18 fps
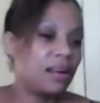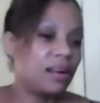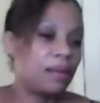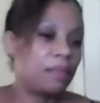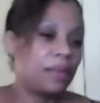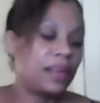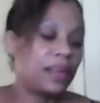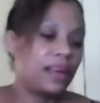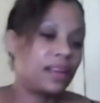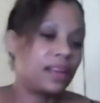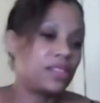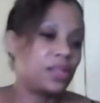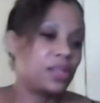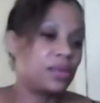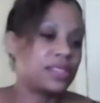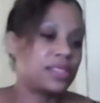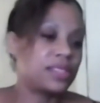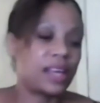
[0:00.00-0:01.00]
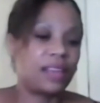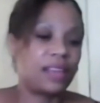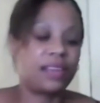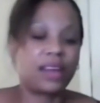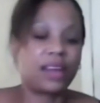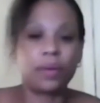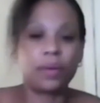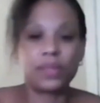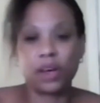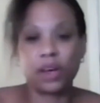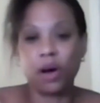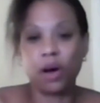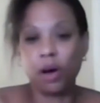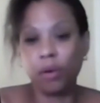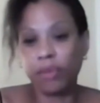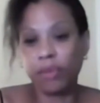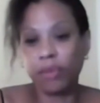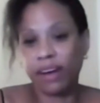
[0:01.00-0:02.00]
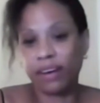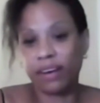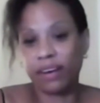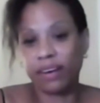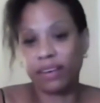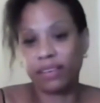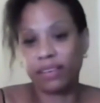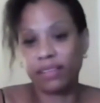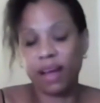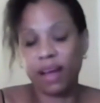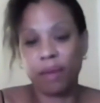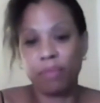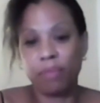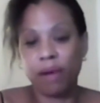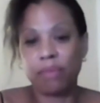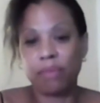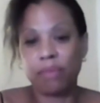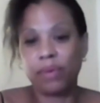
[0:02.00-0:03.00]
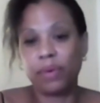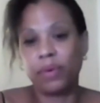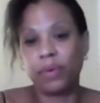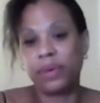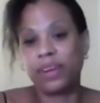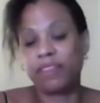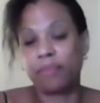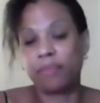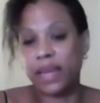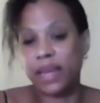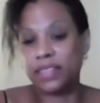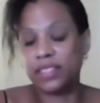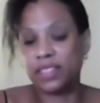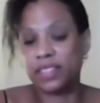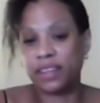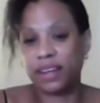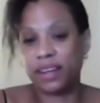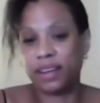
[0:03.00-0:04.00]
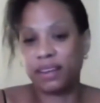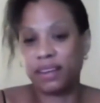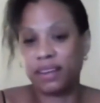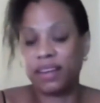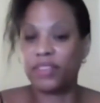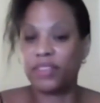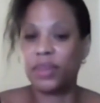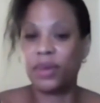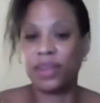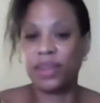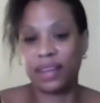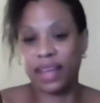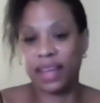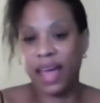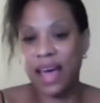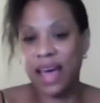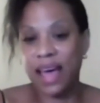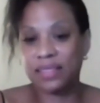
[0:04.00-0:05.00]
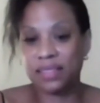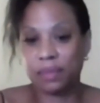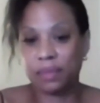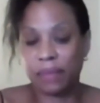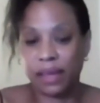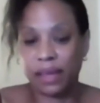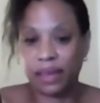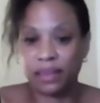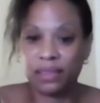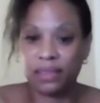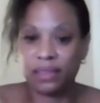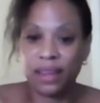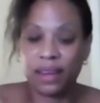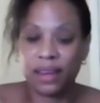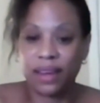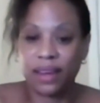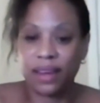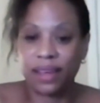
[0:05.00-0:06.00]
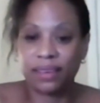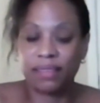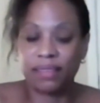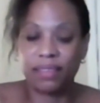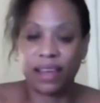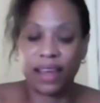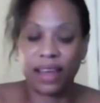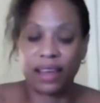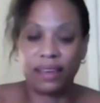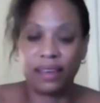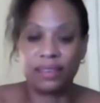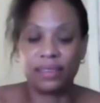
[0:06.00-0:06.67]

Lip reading: Because you were saying that I was a homewrecker. I probably wouldn't have mentioned it if you didn't cast me in a negative light.